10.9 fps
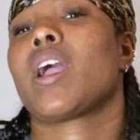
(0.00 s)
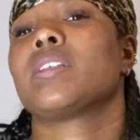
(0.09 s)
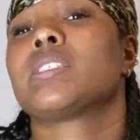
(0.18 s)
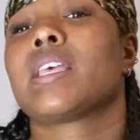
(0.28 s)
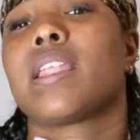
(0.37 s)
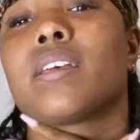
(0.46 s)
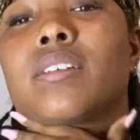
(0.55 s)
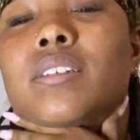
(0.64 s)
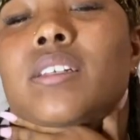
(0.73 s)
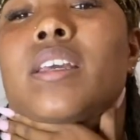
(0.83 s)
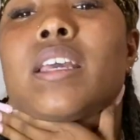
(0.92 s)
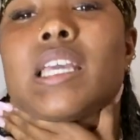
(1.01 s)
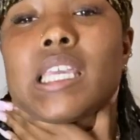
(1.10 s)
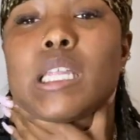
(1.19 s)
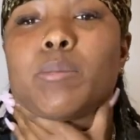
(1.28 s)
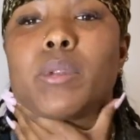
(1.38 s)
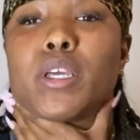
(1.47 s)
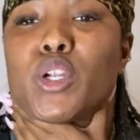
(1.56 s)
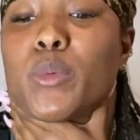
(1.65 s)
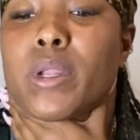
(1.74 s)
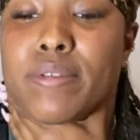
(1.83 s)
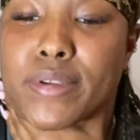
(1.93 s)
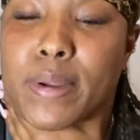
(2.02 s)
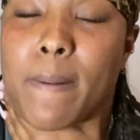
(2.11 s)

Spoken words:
just had to get them done or whatever.